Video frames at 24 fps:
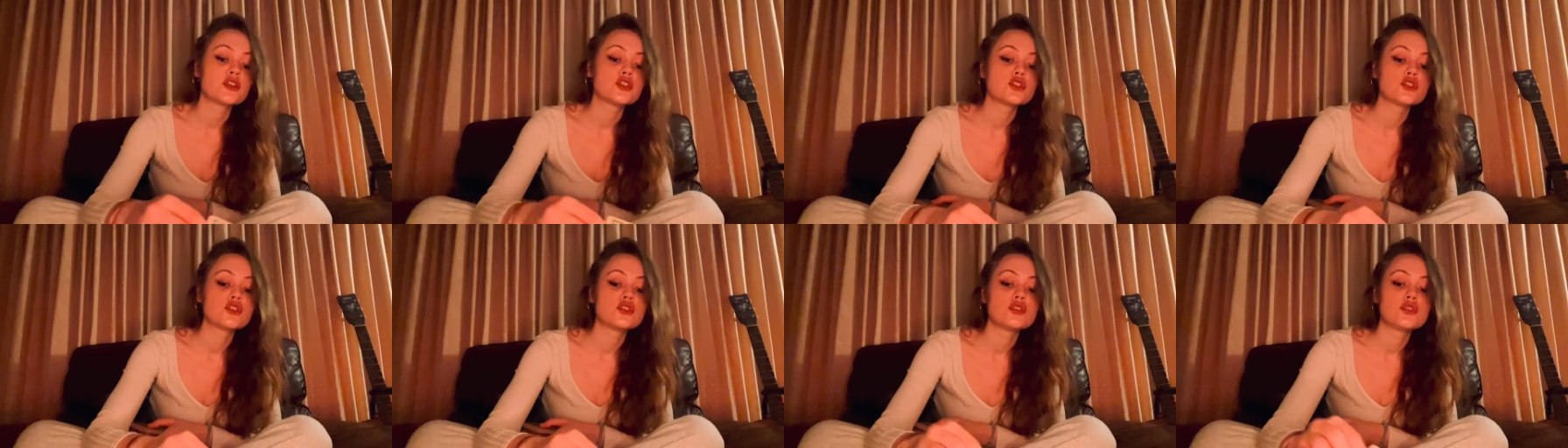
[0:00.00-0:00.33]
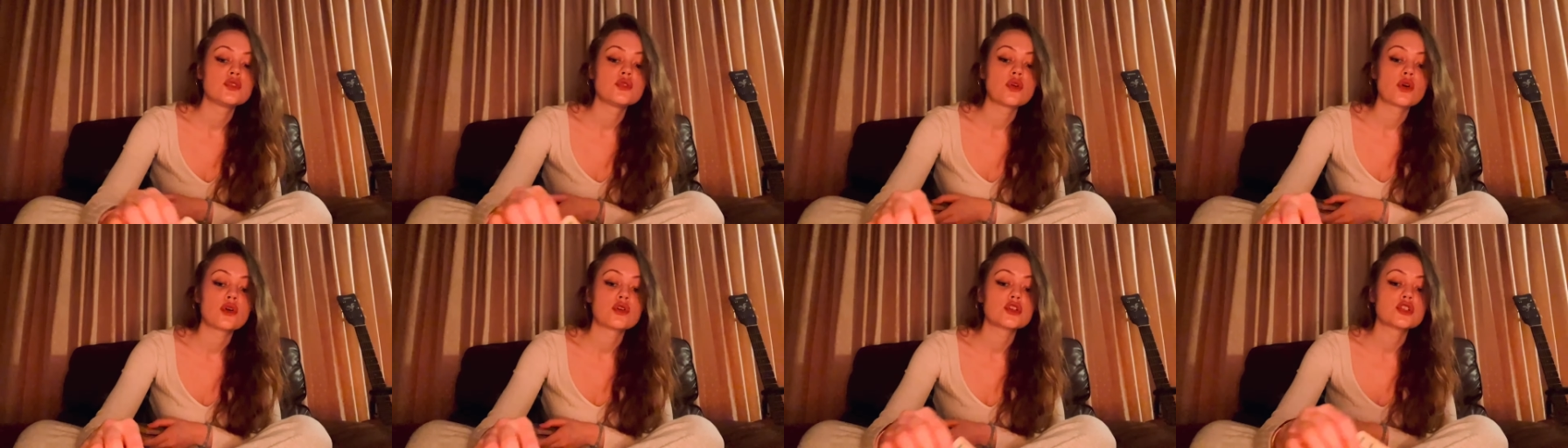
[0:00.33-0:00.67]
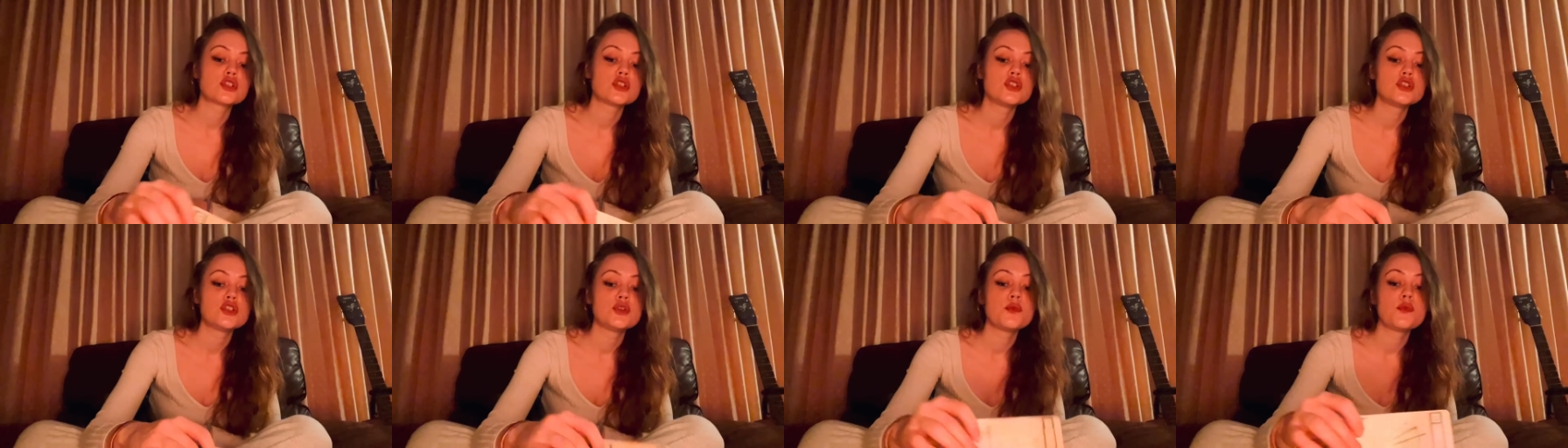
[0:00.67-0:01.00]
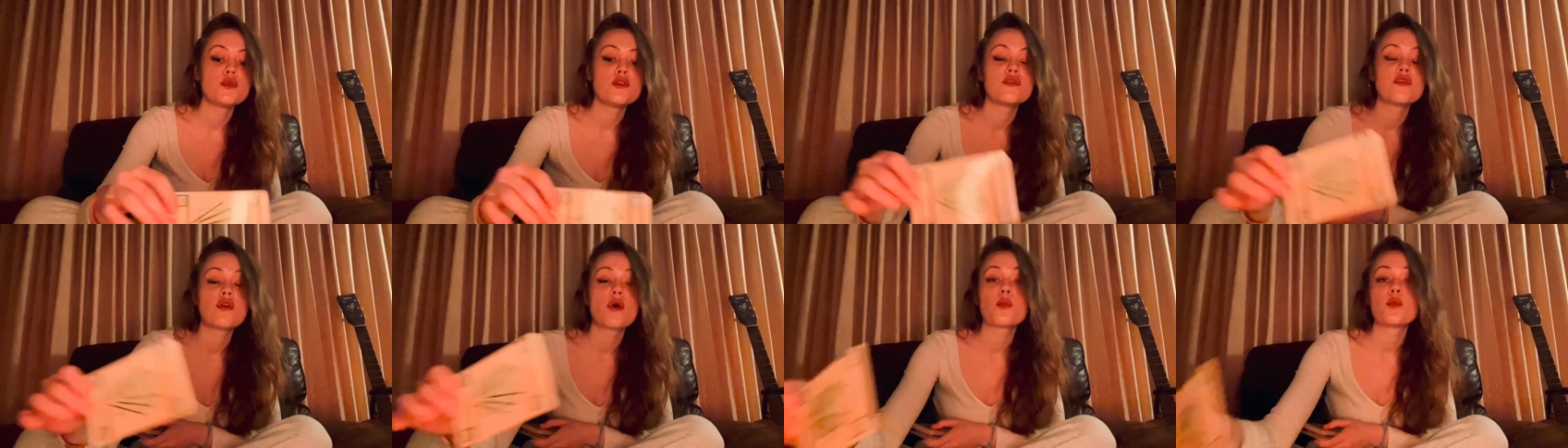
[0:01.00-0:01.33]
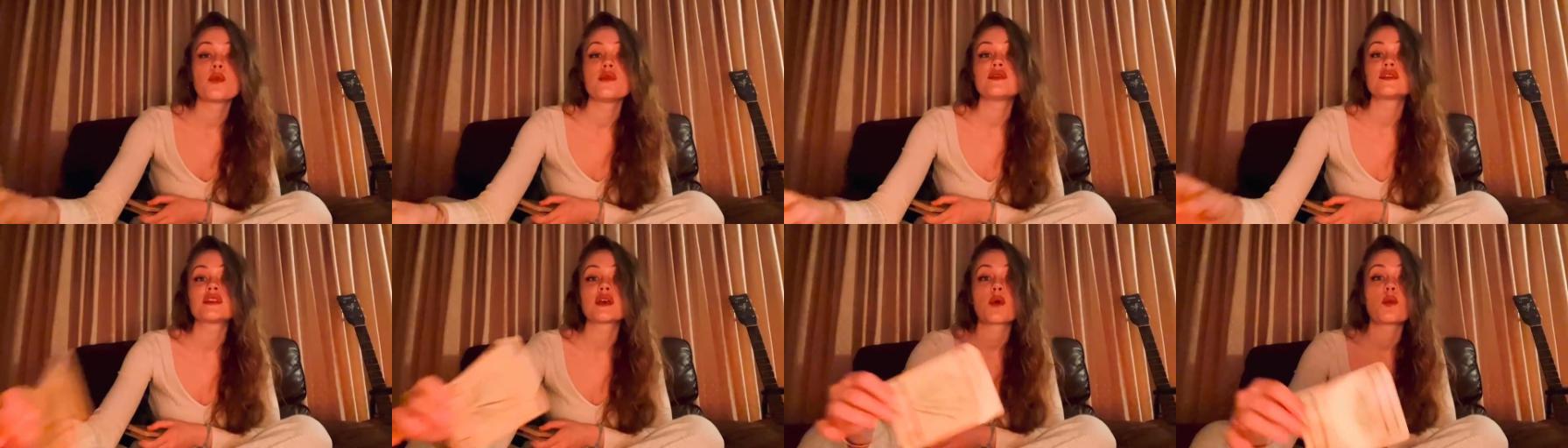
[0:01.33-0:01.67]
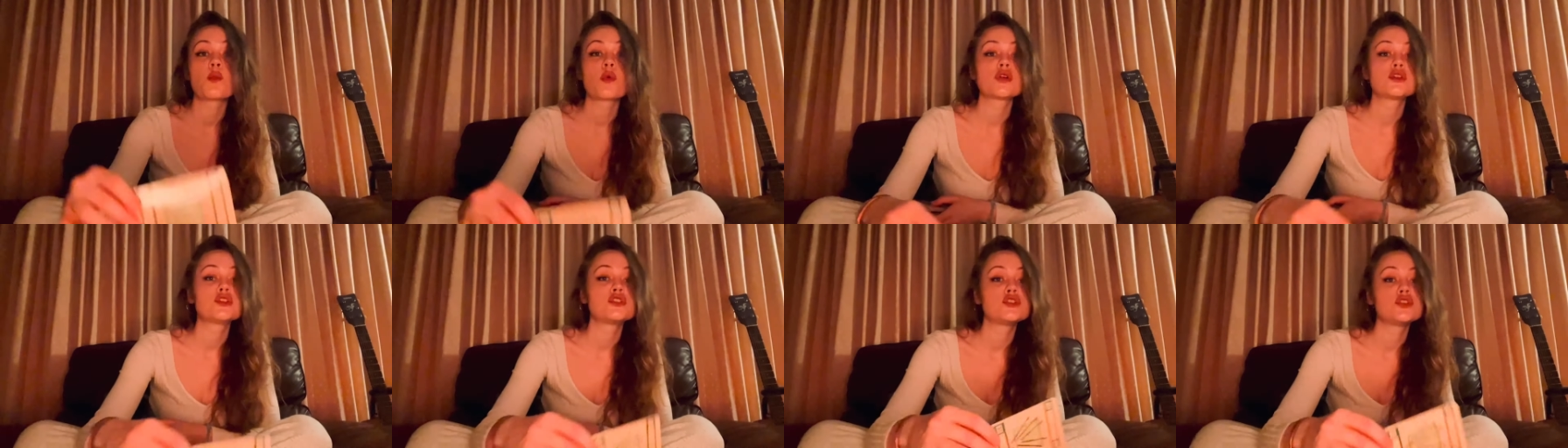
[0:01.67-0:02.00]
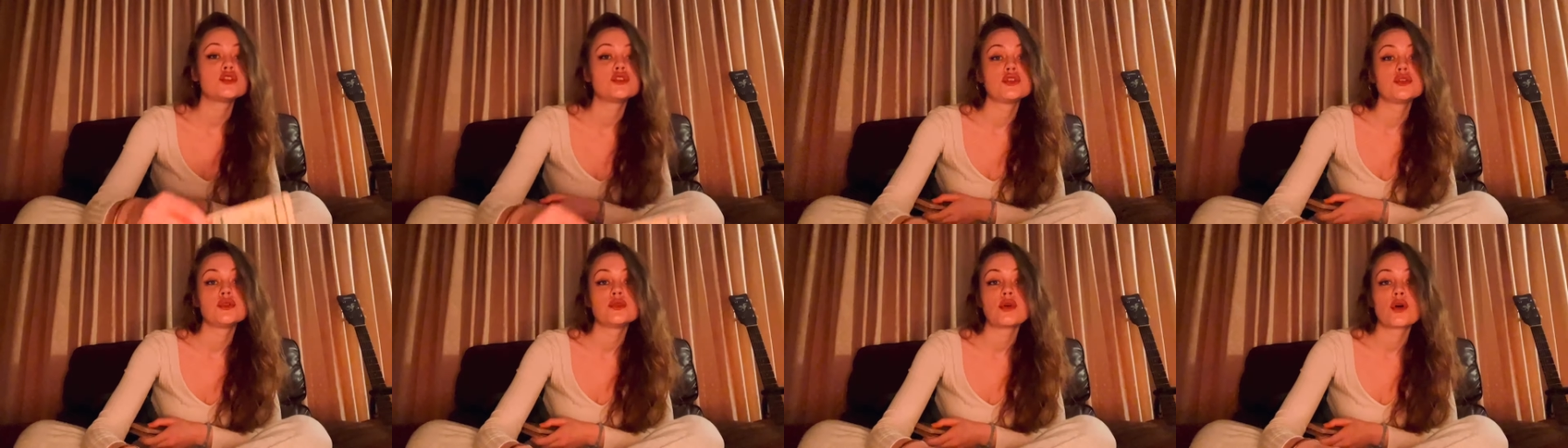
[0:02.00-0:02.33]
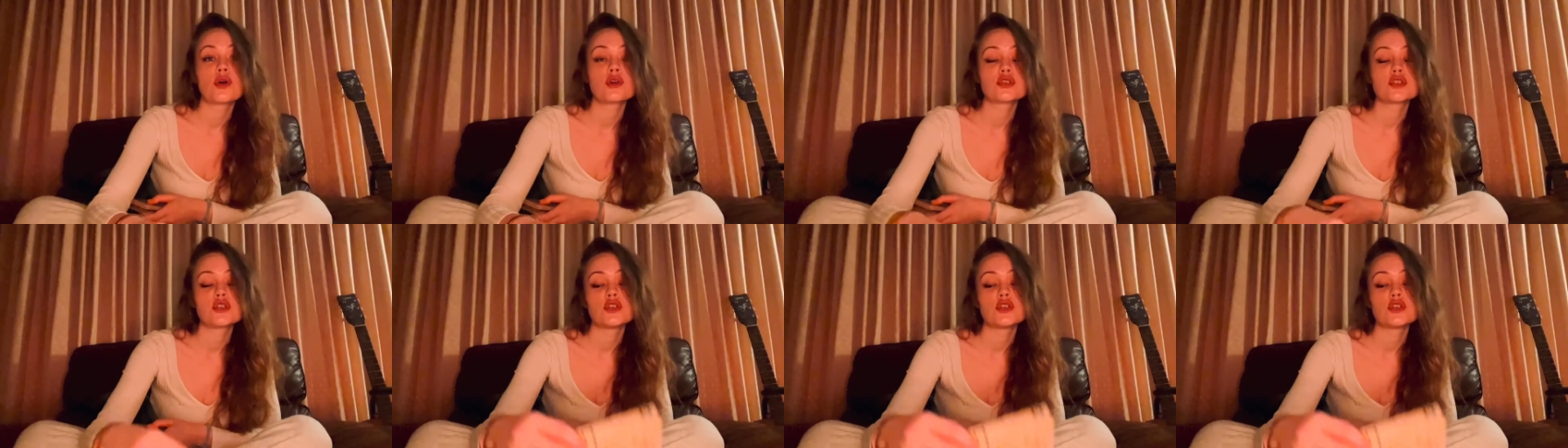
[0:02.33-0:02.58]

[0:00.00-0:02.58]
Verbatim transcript: should you not, should you move on with someone, should you not,